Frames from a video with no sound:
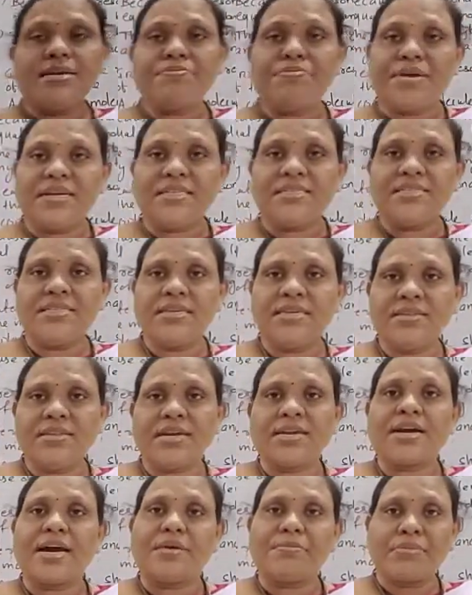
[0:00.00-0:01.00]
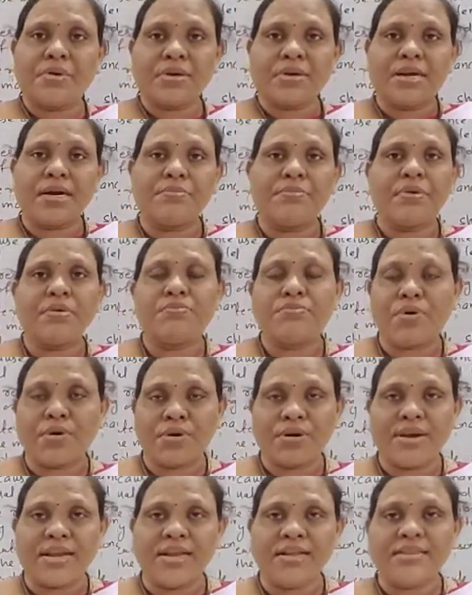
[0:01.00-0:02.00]
in benzene the carbon-carbon
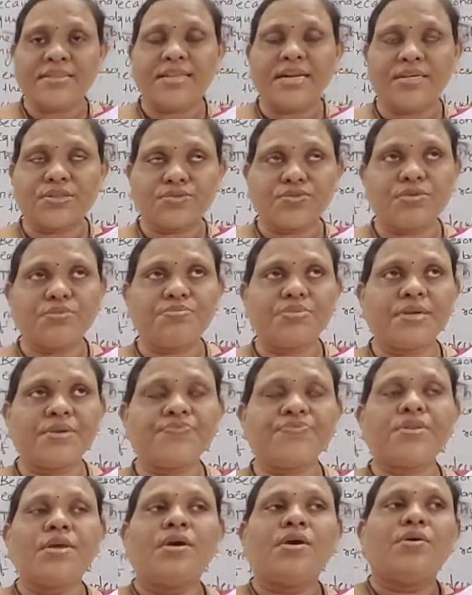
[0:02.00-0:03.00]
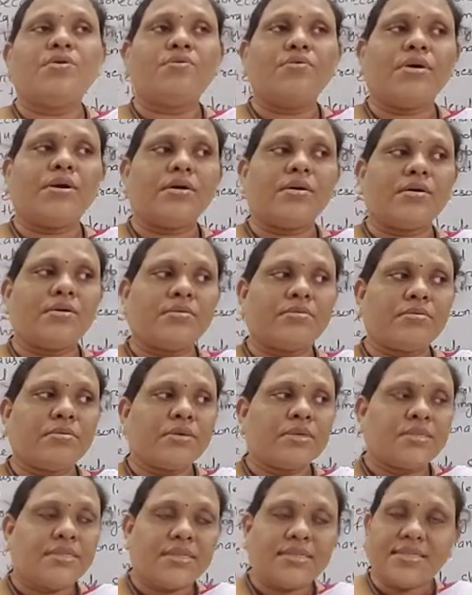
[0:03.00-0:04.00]
bond length, that should be
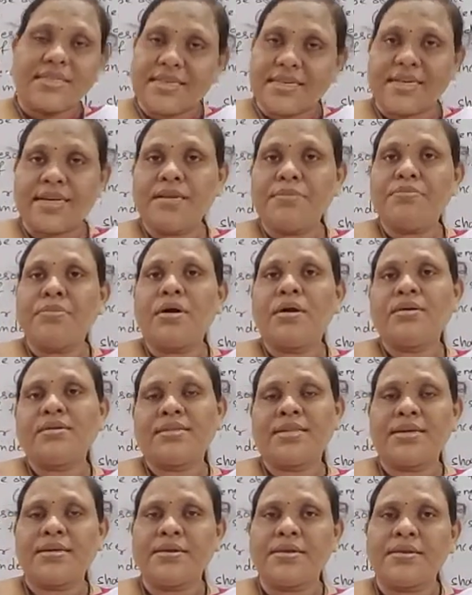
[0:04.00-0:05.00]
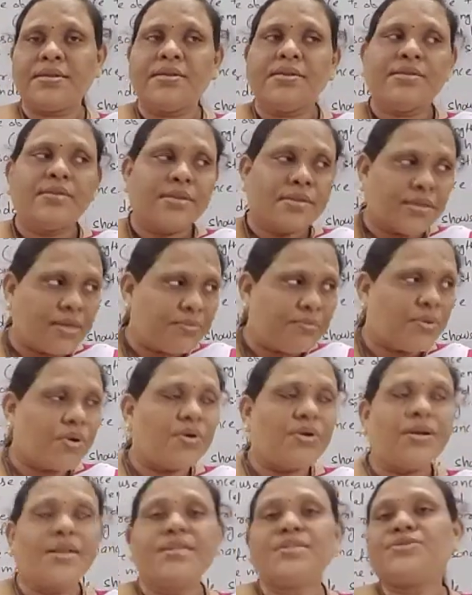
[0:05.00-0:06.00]
the single bond, then the
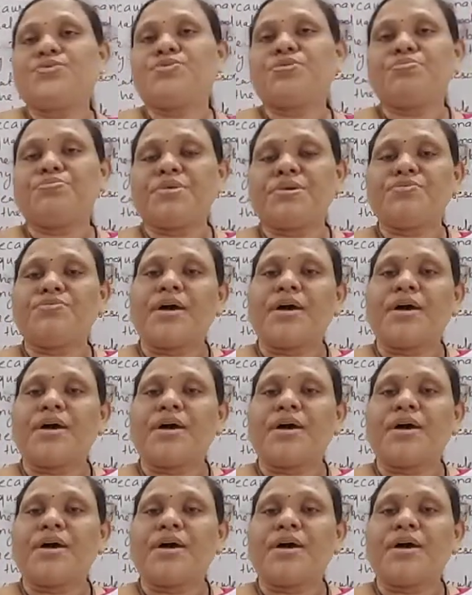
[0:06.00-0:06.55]
bond length should be